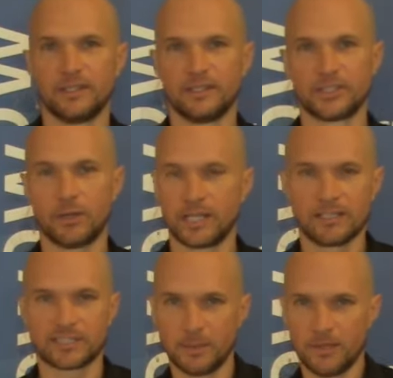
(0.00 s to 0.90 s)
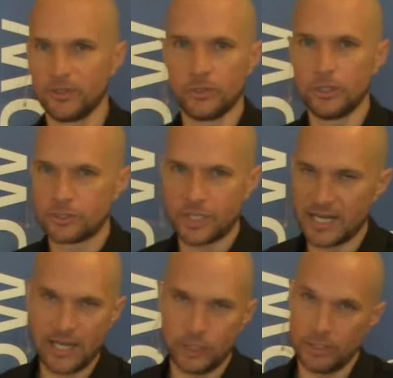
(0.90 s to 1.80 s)
And so again, some of you
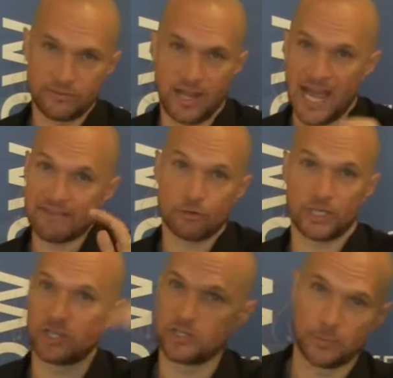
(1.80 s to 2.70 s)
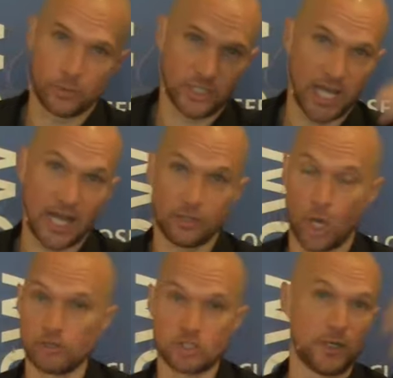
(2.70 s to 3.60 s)
today, you don't even have a relationship with God. The
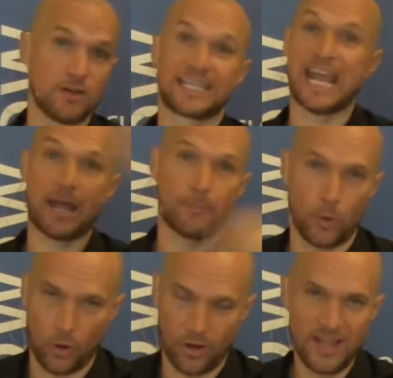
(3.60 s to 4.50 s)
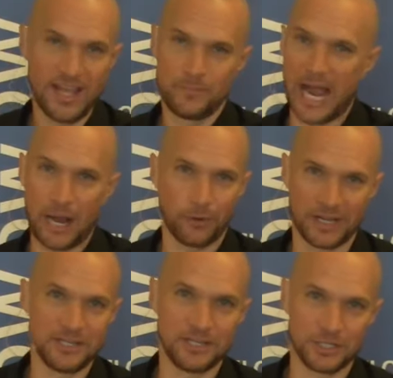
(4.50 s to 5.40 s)
Holy Spirit can't pour power
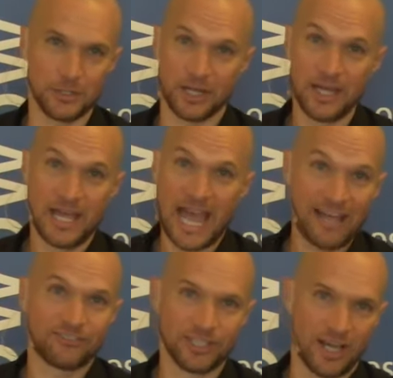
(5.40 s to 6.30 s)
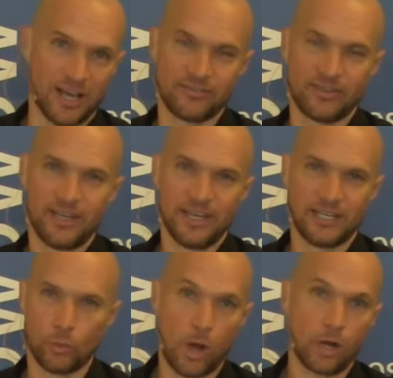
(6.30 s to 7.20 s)
into you to have love
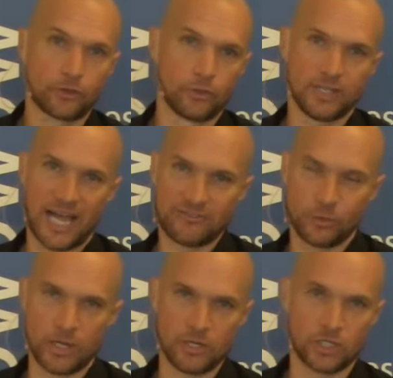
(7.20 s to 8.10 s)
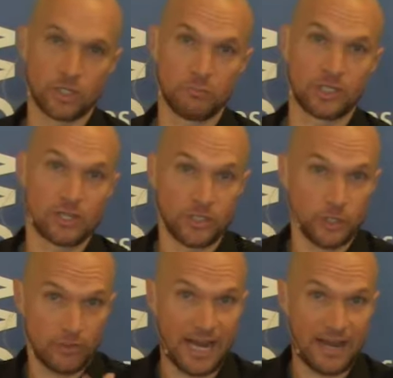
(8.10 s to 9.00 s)
and to walk through life the way you should, because you
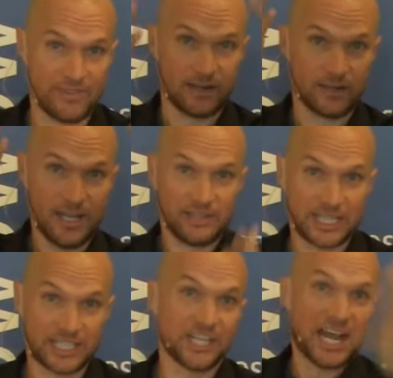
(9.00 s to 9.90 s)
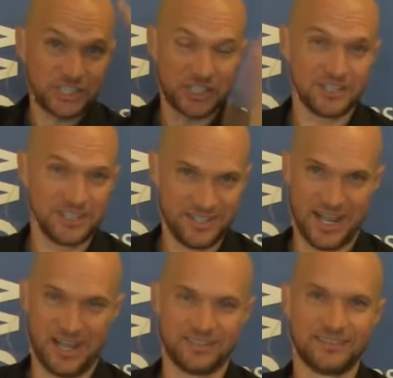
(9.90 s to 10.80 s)
don't have that connection yet.